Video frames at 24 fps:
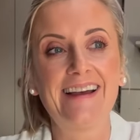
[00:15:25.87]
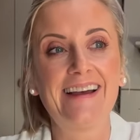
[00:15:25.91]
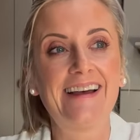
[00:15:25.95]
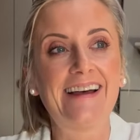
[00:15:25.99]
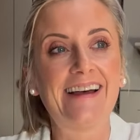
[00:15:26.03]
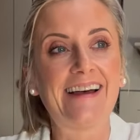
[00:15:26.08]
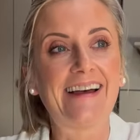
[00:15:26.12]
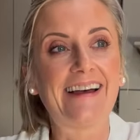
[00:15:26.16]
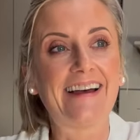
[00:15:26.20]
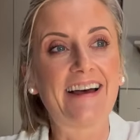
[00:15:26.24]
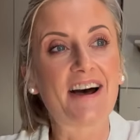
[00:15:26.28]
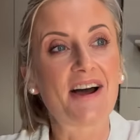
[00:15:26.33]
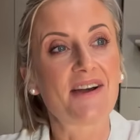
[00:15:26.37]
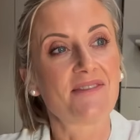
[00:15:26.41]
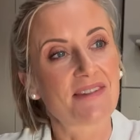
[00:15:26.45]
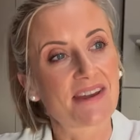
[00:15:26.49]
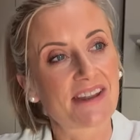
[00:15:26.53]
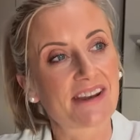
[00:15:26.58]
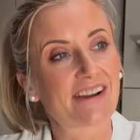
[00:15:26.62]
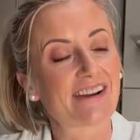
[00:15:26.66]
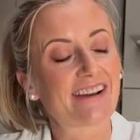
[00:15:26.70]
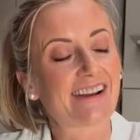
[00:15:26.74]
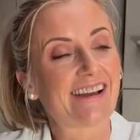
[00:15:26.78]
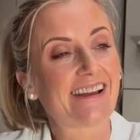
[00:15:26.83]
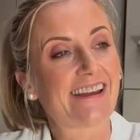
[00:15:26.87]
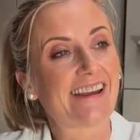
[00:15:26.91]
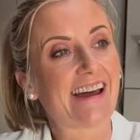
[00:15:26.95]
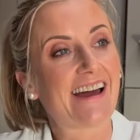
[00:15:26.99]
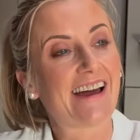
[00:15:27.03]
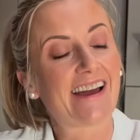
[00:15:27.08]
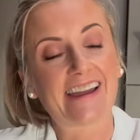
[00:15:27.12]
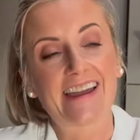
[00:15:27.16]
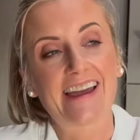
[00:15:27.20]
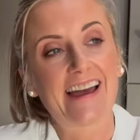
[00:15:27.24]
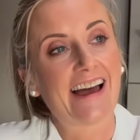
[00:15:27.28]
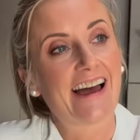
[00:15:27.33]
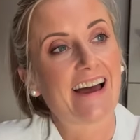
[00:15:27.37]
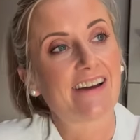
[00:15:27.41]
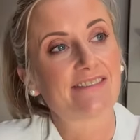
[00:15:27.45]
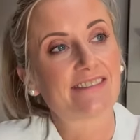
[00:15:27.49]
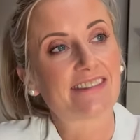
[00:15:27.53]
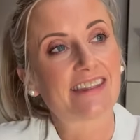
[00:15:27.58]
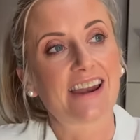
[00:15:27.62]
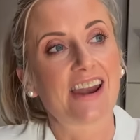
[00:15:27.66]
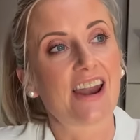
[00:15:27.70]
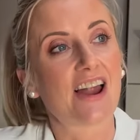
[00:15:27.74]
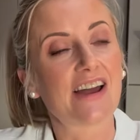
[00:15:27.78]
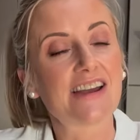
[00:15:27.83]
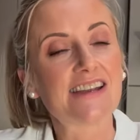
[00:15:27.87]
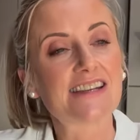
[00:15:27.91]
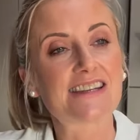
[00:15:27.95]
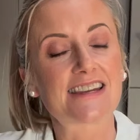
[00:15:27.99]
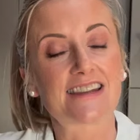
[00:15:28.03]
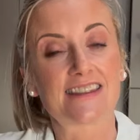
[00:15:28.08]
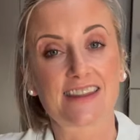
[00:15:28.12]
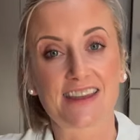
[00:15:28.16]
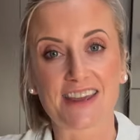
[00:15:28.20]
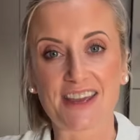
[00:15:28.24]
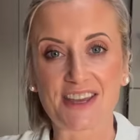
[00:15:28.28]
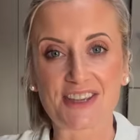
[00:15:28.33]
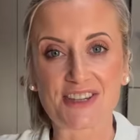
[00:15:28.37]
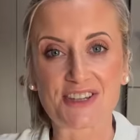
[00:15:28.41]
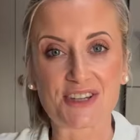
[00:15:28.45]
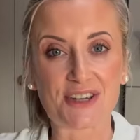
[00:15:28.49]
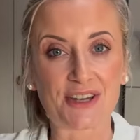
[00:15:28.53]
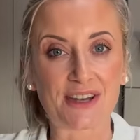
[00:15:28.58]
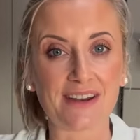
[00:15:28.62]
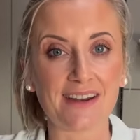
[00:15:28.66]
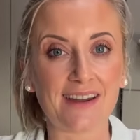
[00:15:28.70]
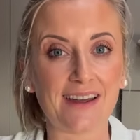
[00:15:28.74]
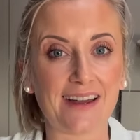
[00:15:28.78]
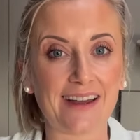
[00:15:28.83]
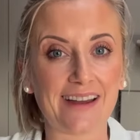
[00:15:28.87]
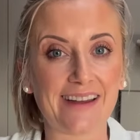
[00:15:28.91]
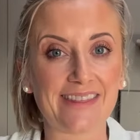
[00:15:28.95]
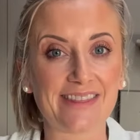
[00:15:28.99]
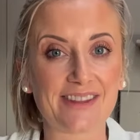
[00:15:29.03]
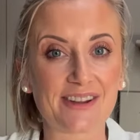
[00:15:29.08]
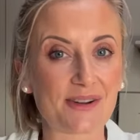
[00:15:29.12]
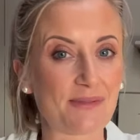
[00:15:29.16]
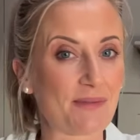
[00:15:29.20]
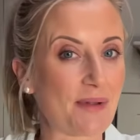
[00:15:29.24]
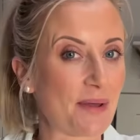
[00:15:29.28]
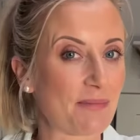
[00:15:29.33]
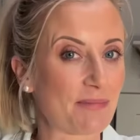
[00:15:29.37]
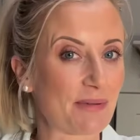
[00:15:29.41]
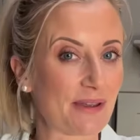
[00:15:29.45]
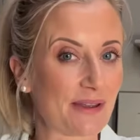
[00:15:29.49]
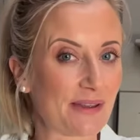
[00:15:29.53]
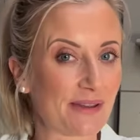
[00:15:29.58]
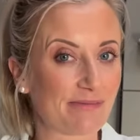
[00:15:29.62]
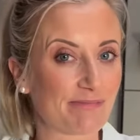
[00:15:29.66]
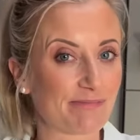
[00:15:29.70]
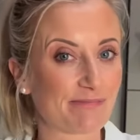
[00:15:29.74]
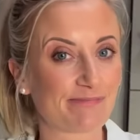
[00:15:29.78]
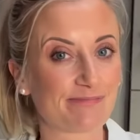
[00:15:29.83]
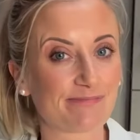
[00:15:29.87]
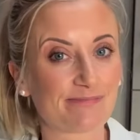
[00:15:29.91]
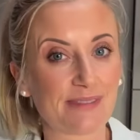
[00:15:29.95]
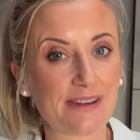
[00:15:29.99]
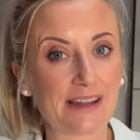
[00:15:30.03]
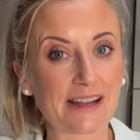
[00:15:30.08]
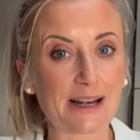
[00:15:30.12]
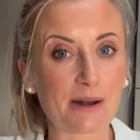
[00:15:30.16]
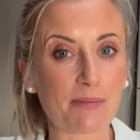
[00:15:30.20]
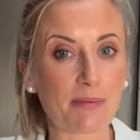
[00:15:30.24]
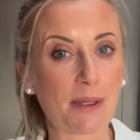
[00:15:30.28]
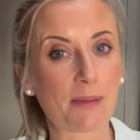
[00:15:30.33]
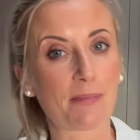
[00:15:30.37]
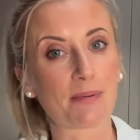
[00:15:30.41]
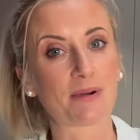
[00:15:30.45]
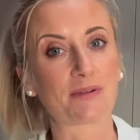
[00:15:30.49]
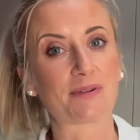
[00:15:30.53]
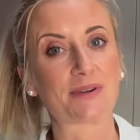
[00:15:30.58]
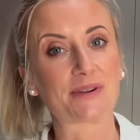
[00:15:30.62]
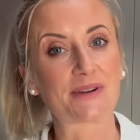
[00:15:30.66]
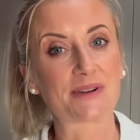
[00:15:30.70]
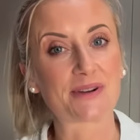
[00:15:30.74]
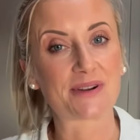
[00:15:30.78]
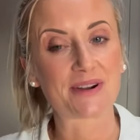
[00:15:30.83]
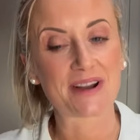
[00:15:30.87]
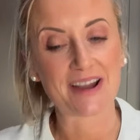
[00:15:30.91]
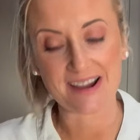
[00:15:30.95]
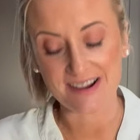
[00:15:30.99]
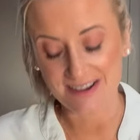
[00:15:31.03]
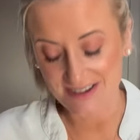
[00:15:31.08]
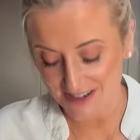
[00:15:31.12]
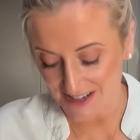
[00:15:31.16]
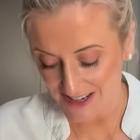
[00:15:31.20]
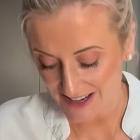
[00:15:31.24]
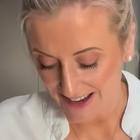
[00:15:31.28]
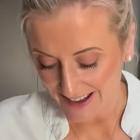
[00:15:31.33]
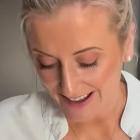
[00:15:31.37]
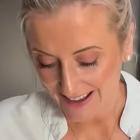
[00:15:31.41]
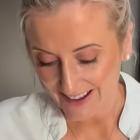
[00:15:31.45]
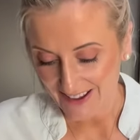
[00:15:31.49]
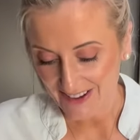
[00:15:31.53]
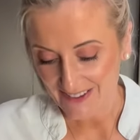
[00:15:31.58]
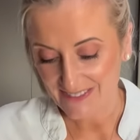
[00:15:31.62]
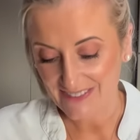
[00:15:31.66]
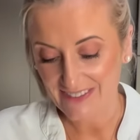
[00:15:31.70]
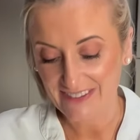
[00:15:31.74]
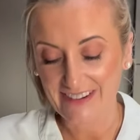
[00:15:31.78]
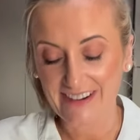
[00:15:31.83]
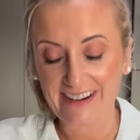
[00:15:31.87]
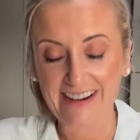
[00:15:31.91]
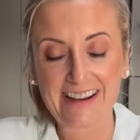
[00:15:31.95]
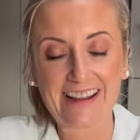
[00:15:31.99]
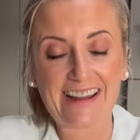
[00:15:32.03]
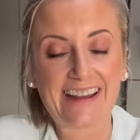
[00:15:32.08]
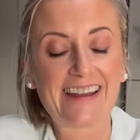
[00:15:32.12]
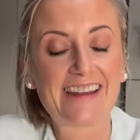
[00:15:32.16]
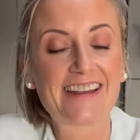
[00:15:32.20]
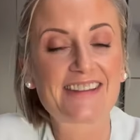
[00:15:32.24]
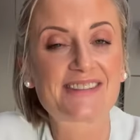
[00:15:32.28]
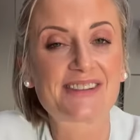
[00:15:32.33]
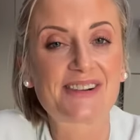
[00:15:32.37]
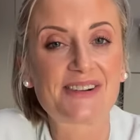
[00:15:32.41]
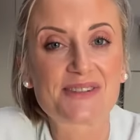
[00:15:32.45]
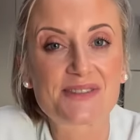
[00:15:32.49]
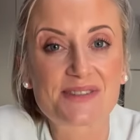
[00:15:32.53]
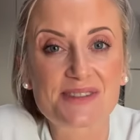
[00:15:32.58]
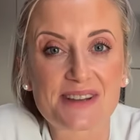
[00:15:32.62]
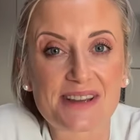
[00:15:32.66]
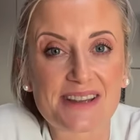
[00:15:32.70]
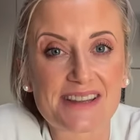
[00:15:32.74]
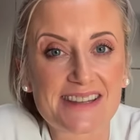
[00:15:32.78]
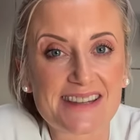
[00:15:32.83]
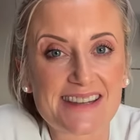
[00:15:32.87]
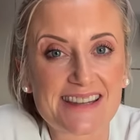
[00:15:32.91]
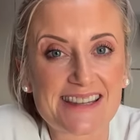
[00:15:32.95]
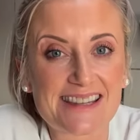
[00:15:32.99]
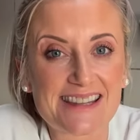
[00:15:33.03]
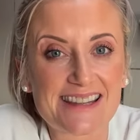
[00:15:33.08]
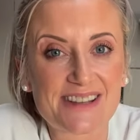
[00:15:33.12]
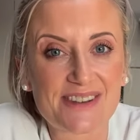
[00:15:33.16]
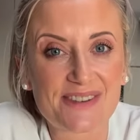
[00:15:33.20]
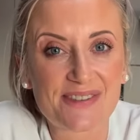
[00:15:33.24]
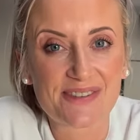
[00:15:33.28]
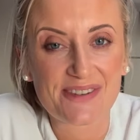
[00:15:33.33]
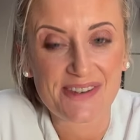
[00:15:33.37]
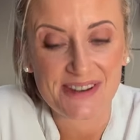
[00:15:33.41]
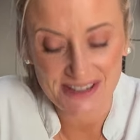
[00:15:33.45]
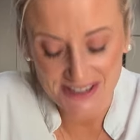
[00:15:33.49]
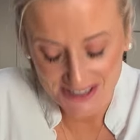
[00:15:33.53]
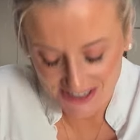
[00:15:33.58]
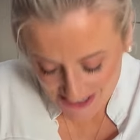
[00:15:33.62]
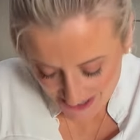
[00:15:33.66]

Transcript: I may not have the light in the kitchen and there may be little people running around, but it's always nice to see the finished